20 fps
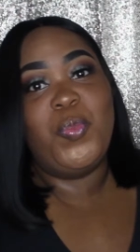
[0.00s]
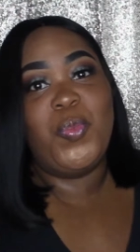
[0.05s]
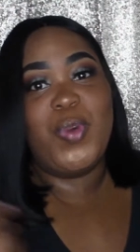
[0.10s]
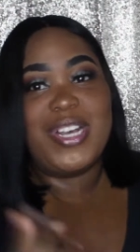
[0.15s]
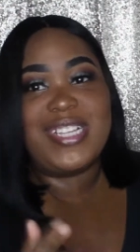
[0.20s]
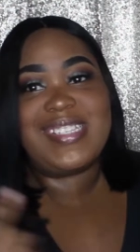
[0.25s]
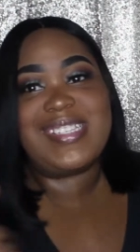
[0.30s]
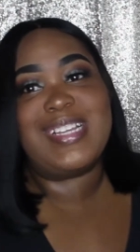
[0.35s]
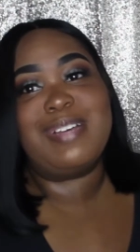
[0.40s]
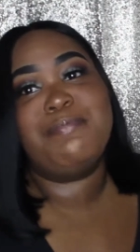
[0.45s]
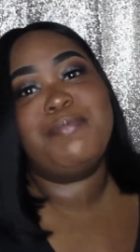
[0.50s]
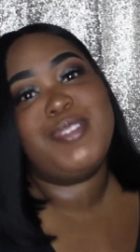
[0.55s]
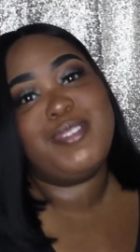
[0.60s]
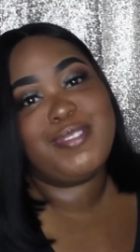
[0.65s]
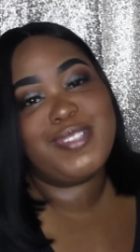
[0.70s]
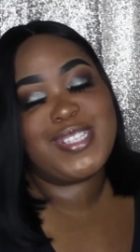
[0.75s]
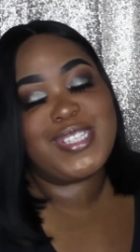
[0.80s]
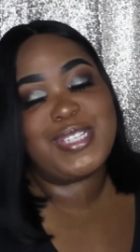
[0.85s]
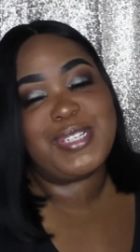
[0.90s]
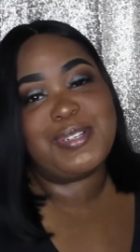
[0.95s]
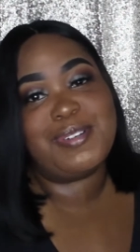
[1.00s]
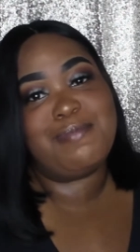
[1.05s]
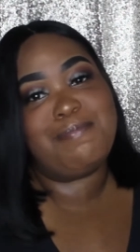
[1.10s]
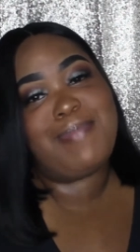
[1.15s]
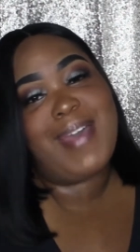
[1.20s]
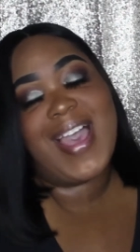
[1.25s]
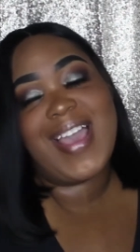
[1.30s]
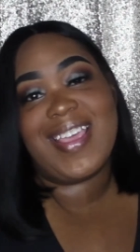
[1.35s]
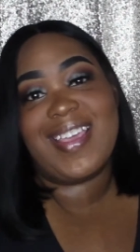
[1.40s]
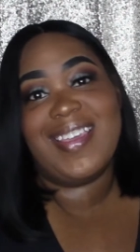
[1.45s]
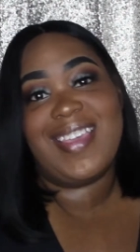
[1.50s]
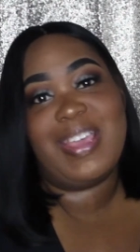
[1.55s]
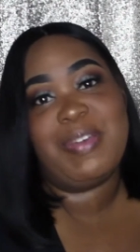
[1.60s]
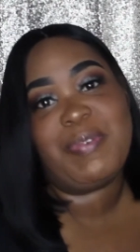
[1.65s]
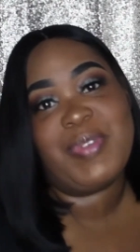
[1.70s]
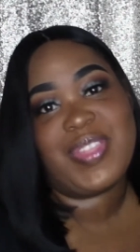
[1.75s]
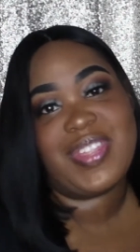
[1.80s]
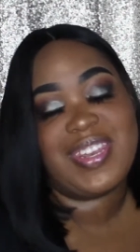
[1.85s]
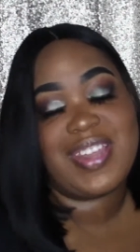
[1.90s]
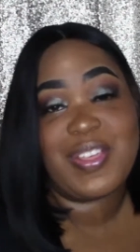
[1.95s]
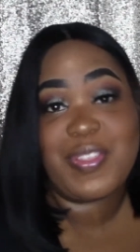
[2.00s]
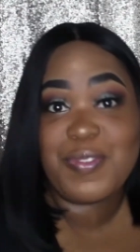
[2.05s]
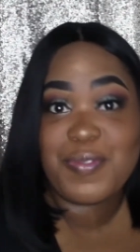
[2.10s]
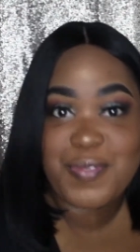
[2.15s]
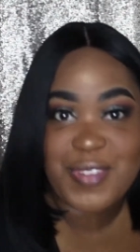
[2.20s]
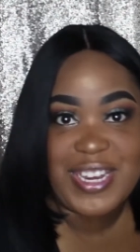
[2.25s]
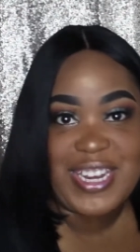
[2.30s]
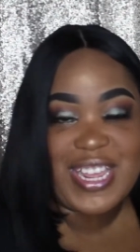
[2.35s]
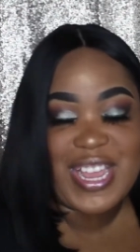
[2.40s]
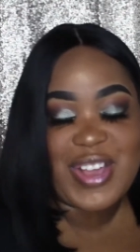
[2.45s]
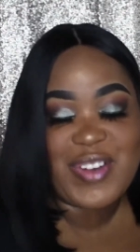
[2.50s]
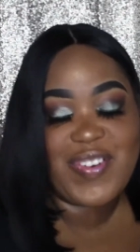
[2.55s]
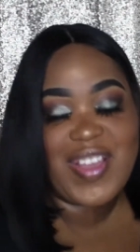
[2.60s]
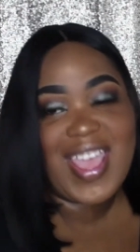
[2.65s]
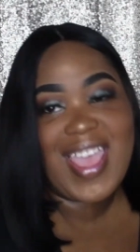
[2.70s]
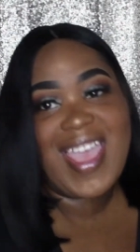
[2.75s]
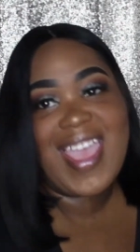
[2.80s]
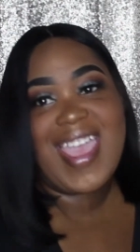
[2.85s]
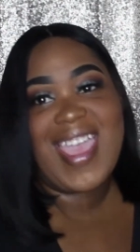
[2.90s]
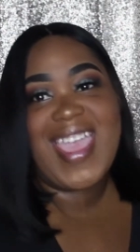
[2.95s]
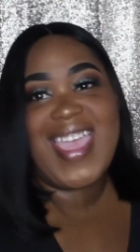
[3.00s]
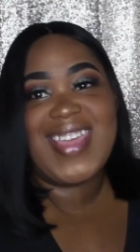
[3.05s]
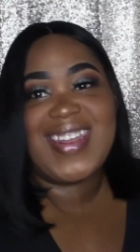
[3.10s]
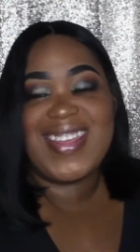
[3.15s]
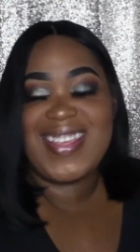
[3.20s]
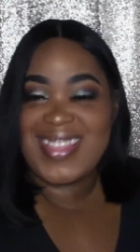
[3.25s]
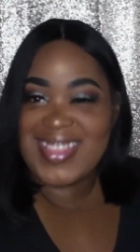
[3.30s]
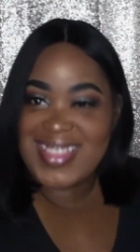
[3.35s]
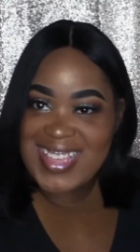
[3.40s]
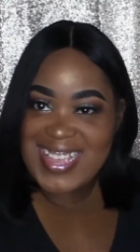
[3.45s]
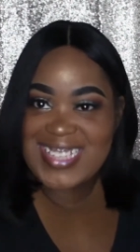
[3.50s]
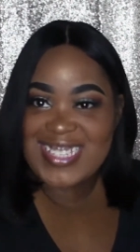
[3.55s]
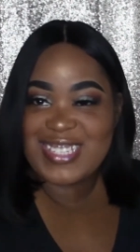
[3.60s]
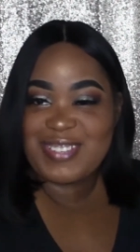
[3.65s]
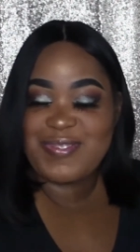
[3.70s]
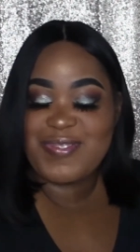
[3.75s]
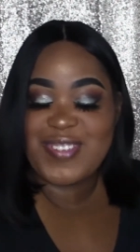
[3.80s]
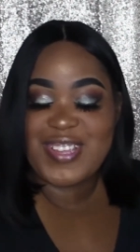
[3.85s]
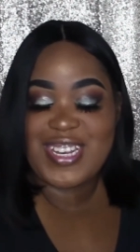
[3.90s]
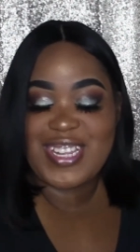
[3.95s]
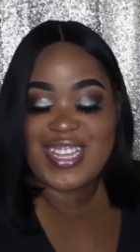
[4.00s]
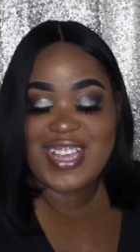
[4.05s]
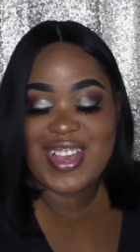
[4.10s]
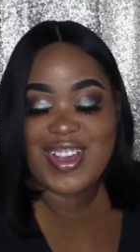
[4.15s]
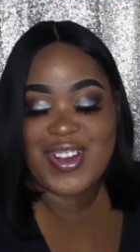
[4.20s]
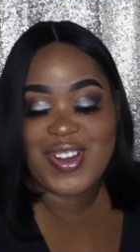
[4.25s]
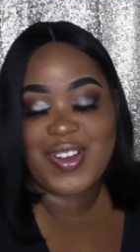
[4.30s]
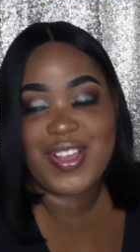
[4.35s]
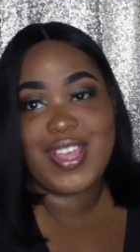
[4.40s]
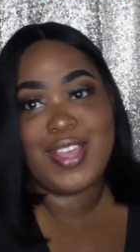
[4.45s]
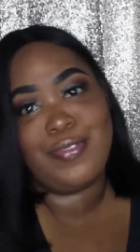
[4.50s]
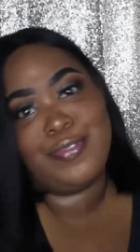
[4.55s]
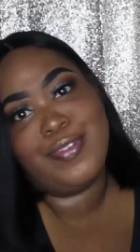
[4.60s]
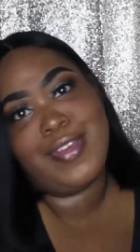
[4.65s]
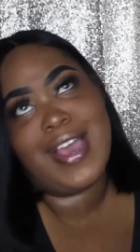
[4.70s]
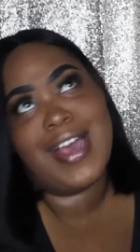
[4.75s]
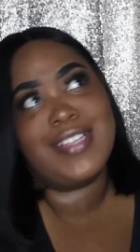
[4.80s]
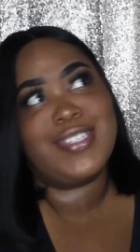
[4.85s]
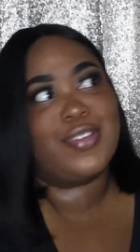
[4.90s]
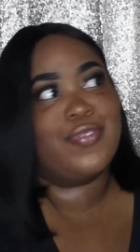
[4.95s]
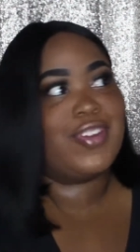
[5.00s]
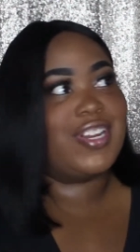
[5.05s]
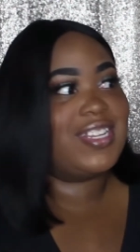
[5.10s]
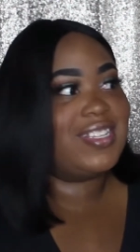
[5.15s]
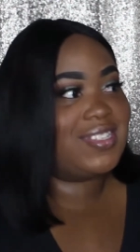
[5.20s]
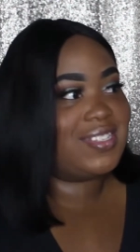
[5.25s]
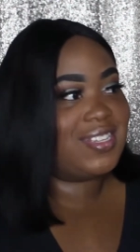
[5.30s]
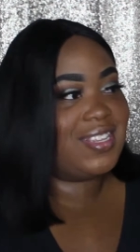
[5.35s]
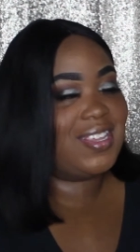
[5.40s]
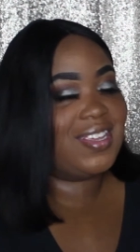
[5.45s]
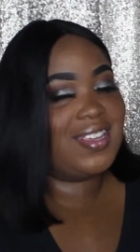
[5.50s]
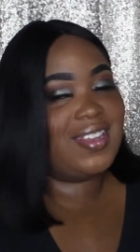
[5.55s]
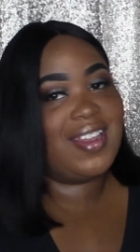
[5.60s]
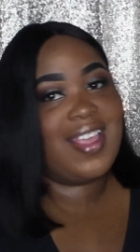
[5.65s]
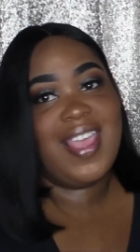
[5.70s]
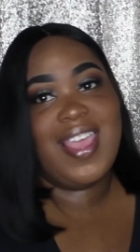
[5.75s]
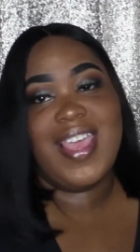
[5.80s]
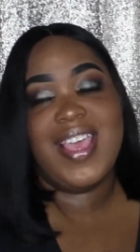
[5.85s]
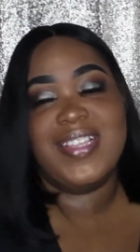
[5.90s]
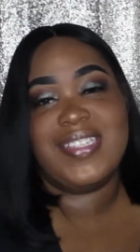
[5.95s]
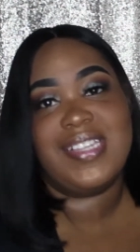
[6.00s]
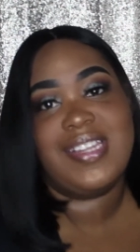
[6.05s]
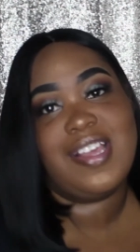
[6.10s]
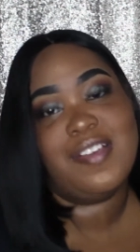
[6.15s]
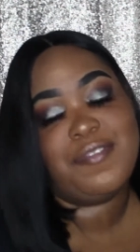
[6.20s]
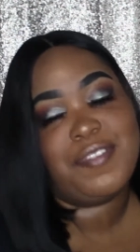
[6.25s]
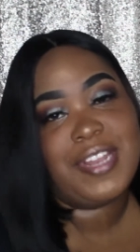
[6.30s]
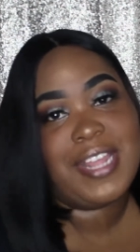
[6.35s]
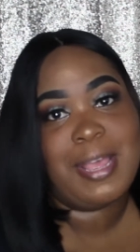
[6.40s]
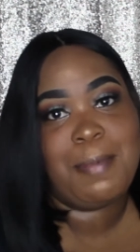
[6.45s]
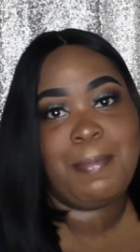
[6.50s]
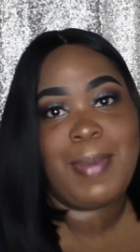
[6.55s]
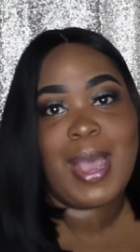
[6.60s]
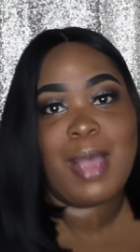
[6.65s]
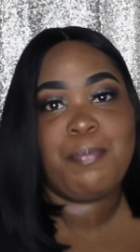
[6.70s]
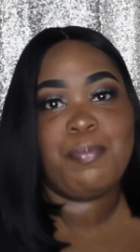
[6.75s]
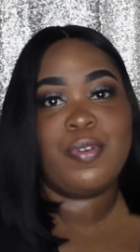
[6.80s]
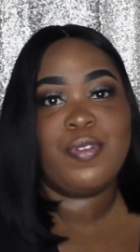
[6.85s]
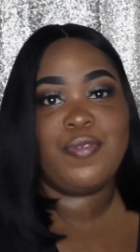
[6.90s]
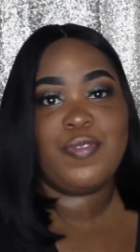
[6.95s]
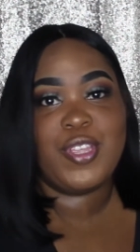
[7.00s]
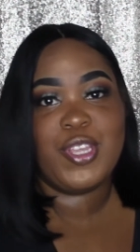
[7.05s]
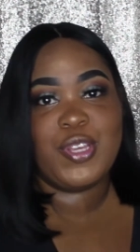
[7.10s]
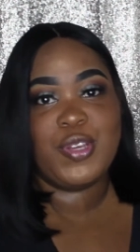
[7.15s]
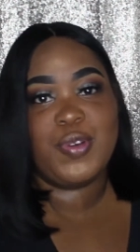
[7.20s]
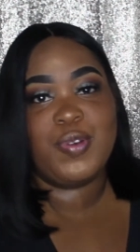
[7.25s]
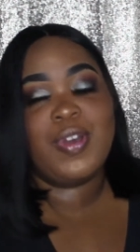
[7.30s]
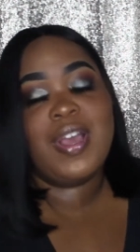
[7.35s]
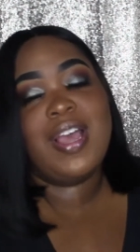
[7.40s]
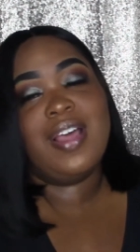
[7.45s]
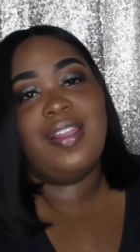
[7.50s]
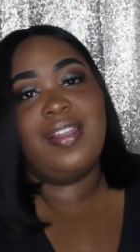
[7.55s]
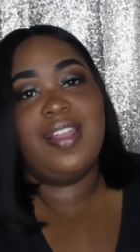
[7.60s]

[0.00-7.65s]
What's up YouTube? Back again with another video and in this video, if you guys already seen, is a Love and Hip Hop review,